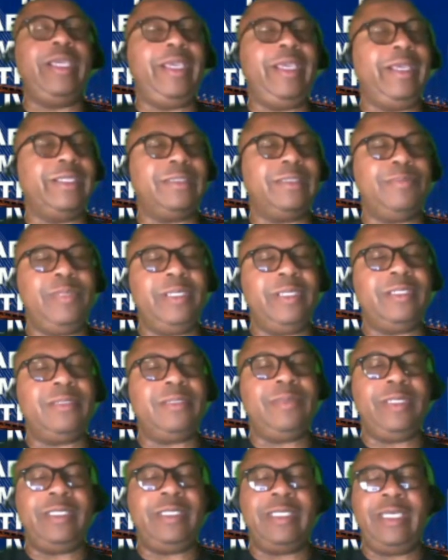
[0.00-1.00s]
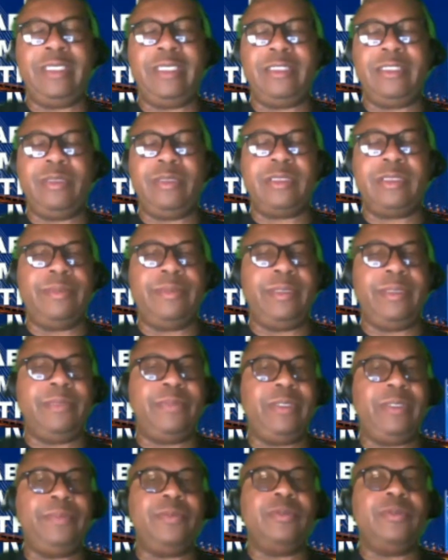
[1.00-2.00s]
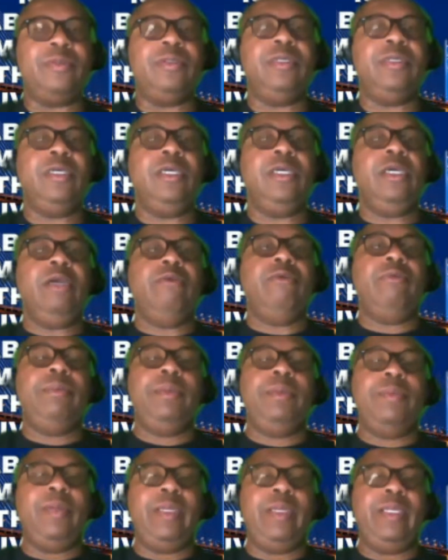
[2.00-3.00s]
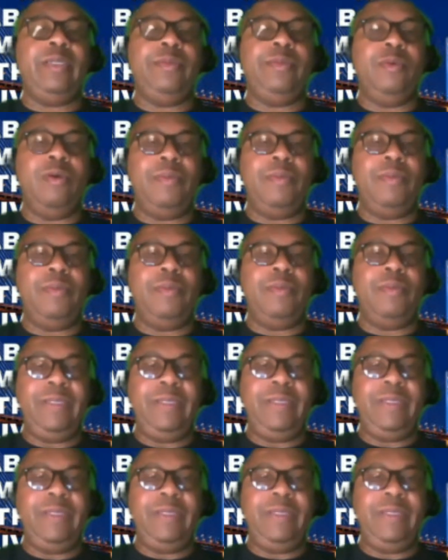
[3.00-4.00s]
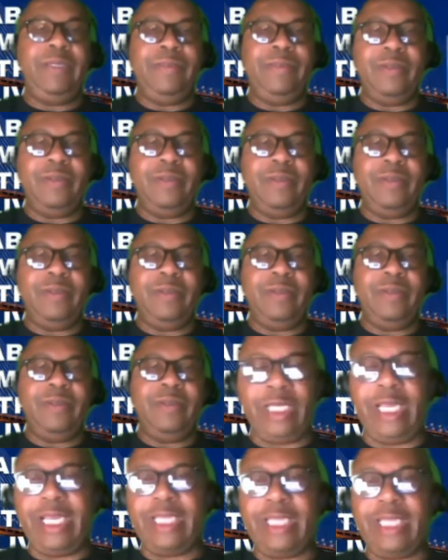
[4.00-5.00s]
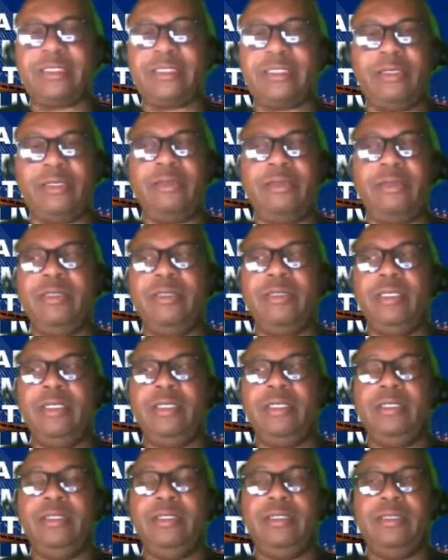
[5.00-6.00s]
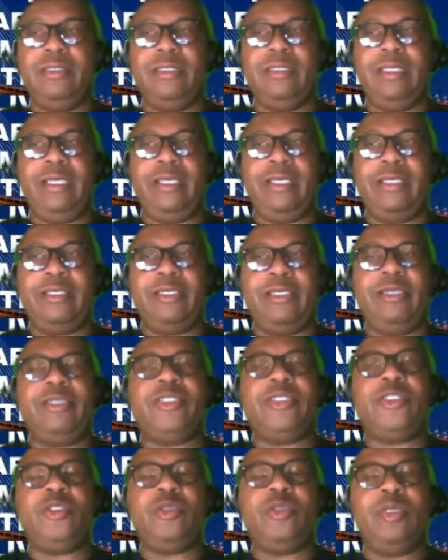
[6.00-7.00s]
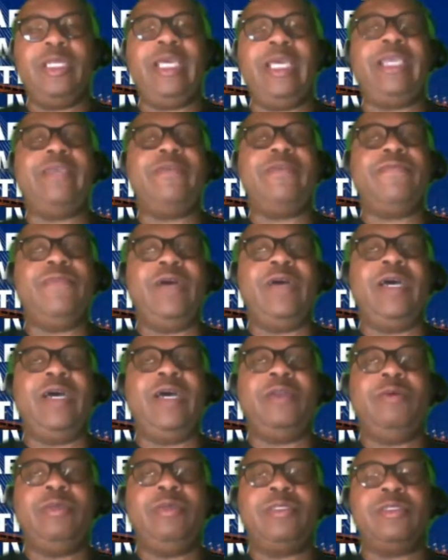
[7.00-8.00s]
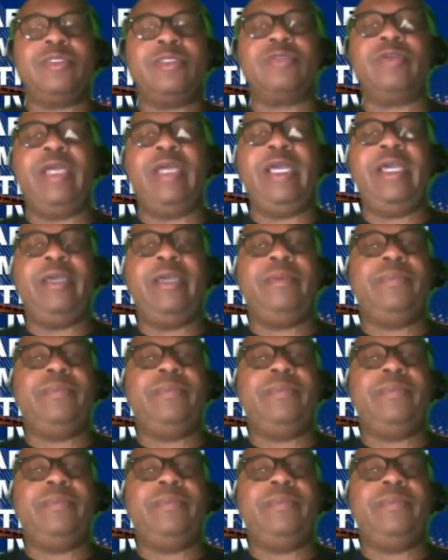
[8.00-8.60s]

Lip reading: it has been to be engaged with so many people. We'll be bringing more people on at the end of July, so I encourage you to like, follow, and subscribe.